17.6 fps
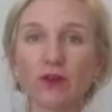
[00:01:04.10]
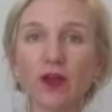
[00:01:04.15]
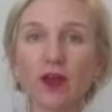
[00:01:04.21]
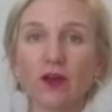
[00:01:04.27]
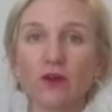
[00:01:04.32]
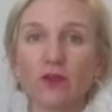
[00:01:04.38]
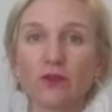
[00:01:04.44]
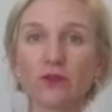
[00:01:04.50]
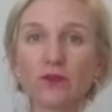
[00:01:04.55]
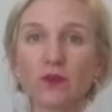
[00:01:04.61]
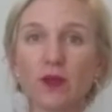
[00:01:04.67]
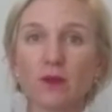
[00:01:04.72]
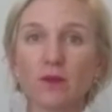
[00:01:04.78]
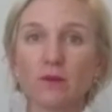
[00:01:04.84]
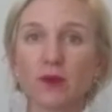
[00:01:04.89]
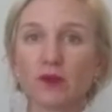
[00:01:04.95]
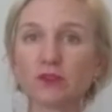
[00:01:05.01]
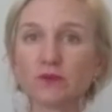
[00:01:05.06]
health,
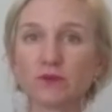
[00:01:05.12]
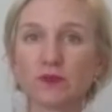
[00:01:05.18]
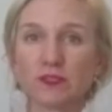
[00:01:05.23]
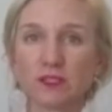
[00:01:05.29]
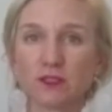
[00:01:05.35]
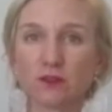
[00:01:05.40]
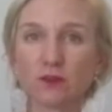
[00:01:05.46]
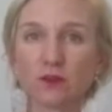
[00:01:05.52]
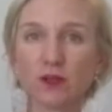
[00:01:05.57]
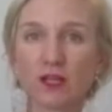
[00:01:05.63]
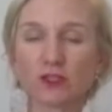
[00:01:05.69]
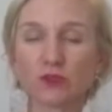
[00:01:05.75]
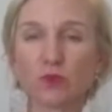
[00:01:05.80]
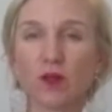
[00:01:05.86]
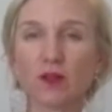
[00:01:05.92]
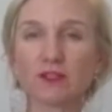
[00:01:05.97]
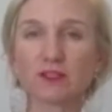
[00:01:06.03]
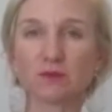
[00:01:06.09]
both physical as
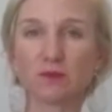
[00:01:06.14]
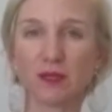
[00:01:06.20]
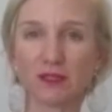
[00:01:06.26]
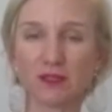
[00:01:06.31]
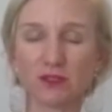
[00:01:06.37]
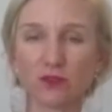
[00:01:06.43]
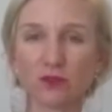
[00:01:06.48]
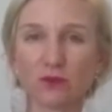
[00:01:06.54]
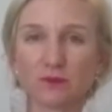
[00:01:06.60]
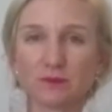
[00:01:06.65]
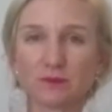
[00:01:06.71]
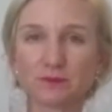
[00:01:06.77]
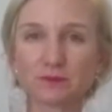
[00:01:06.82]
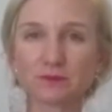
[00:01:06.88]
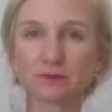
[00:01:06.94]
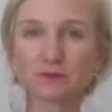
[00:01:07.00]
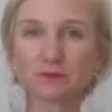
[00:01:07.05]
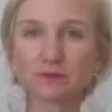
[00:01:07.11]
well as mental.
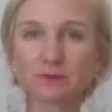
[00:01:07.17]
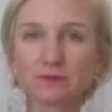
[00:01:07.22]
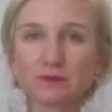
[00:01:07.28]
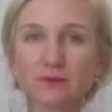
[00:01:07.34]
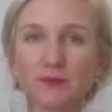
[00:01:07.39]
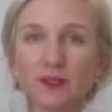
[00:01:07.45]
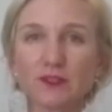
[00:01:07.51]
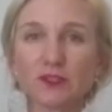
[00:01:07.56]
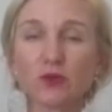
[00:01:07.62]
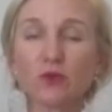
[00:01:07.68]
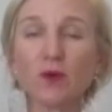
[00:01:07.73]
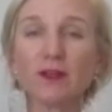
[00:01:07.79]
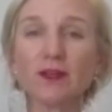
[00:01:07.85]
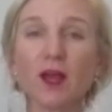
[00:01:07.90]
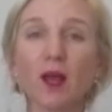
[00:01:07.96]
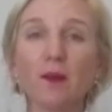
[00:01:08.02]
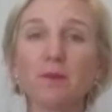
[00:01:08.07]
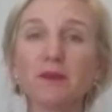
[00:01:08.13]
So what
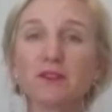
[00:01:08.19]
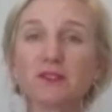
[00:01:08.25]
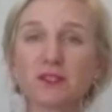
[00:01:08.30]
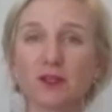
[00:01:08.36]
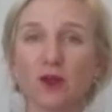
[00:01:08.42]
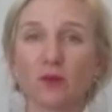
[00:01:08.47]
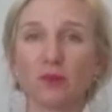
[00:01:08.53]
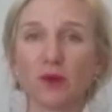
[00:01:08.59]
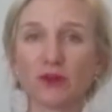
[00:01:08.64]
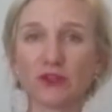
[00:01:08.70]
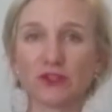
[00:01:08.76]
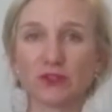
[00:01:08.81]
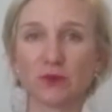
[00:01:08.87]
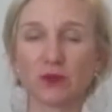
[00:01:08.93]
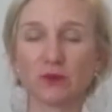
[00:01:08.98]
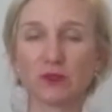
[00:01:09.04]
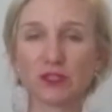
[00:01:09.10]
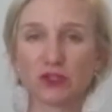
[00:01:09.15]
happens in our bodies
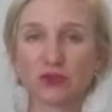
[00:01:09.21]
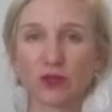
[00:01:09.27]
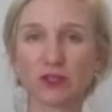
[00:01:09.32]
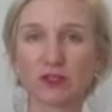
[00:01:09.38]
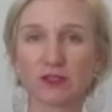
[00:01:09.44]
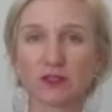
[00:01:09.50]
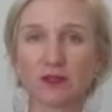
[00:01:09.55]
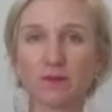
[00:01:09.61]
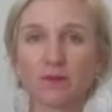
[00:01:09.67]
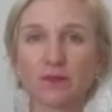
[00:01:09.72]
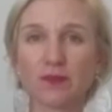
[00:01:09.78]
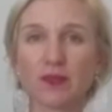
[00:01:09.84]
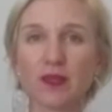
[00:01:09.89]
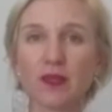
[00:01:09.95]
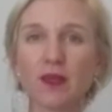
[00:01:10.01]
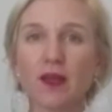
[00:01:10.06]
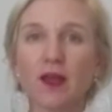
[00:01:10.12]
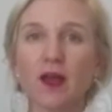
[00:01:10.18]
when we stress?
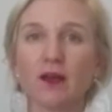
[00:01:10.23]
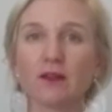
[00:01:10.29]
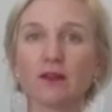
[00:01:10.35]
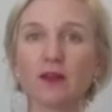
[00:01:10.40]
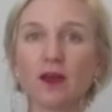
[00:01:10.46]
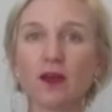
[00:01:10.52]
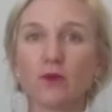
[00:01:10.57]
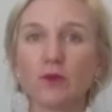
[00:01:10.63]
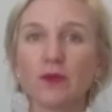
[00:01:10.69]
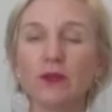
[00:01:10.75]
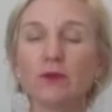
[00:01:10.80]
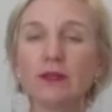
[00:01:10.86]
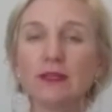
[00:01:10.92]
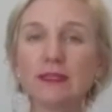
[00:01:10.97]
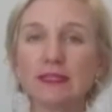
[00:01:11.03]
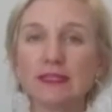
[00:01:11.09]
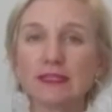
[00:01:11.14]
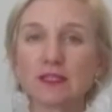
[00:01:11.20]
We
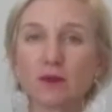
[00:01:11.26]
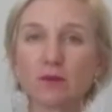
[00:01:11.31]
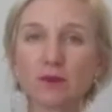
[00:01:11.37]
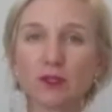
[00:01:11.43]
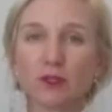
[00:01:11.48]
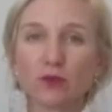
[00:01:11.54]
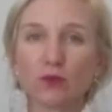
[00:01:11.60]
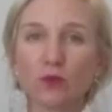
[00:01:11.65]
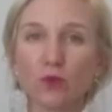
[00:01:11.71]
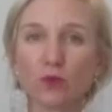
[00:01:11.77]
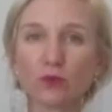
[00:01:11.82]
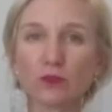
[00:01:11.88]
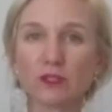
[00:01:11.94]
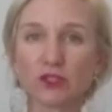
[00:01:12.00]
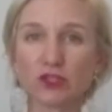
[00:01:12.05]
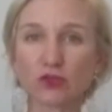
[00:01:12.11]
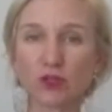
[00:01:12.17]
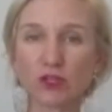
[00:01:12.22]
release something called
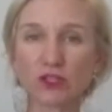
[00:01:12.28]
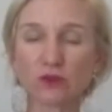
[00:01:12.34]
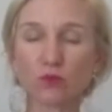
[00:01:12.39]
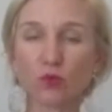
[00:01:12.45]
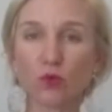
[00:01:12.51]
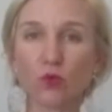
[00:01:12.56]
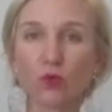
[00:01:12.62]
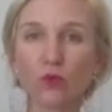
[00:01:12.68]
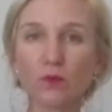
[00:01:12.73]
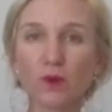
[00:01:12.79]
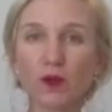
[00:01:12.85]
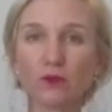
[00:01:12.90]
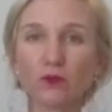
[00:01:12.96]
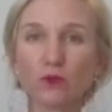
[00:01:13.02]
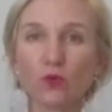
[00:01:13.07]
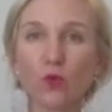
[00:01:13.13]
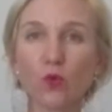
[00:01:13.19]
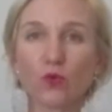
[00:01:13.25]
a stress
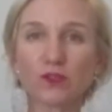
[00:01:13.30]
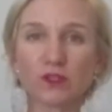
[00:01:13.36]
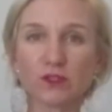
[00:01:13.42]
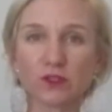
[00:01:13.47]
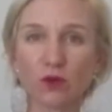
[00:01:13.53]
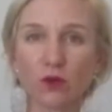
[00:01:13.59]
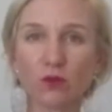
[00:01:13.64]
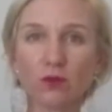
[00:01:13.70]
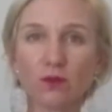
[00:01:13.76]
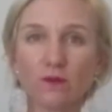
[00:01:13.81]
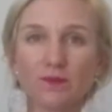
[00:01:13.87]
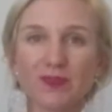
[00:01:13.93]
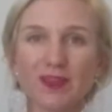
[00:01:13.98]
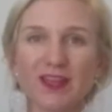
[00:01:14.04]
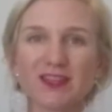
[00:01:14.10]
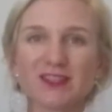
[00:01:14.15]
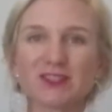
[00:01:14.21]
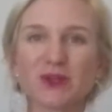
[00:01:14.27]
hormone, cortisol.
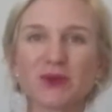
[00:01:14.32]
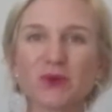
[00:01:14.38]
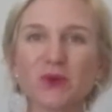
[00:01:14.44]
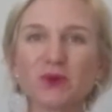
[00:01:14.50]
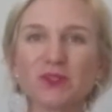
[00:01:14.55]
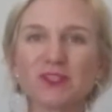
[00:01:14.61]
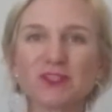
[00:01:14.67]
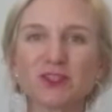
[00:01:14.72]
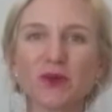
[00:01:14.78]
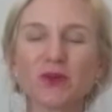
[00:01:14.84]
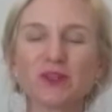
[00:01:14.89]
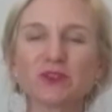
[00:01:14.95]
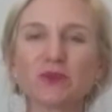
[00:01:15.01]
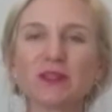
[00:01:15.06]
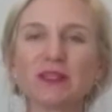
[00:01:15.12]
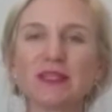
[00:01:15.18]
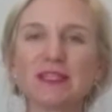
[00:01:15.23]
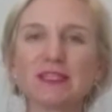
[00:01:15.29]
So cortisol is
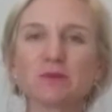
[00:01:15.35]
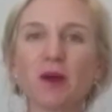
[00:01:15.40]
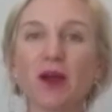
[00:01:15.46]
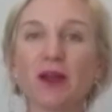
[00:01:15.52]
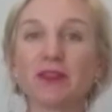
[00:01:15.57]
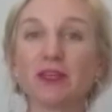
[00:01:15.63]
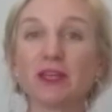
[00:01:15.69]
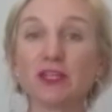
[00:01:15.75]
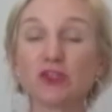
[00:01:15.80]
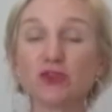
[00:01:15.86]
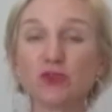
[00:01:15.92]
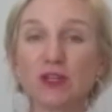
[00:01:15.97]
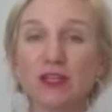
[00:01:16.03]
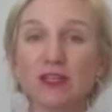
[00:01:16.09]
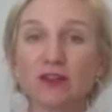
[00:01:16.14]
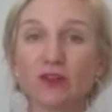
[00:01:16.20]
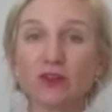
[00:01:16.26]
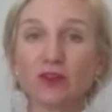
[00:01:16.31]
released by the
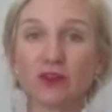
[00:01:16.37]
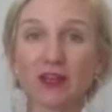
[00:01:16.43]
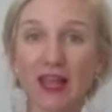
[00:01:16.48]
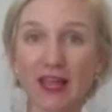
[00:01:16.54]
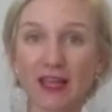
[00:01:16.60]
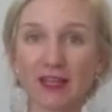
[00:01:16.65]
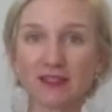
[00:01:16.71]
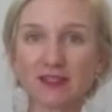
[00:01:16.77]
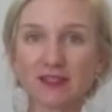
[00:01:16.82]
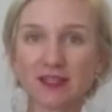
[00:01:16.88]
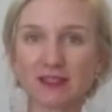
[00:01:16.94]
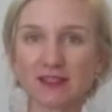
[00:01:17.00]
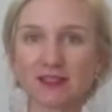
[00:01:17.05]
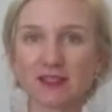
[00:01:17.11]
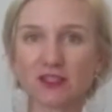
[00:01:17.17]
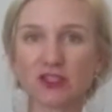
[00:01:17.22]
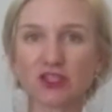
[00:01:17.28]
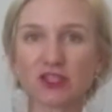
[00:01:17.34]
adrenal glands that
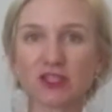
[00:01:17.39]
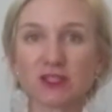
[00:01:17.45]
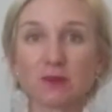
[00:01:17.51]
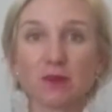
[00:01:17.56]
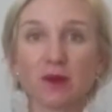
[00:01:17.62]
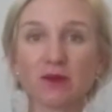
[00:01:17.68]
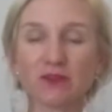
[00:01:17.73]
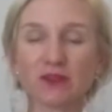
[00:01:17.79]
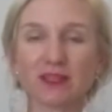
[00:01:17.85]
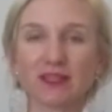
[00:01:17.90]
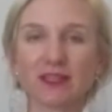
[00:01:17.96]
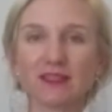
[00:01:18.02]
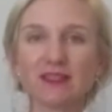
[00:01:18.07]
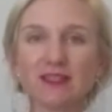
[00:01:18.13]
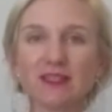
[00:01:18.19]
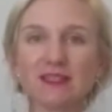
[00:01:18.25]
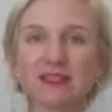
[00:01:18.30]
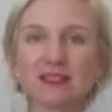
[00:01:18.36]
sit just above the
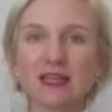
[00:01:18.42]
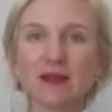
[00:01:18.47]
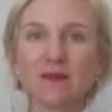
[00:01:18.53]
kidneys.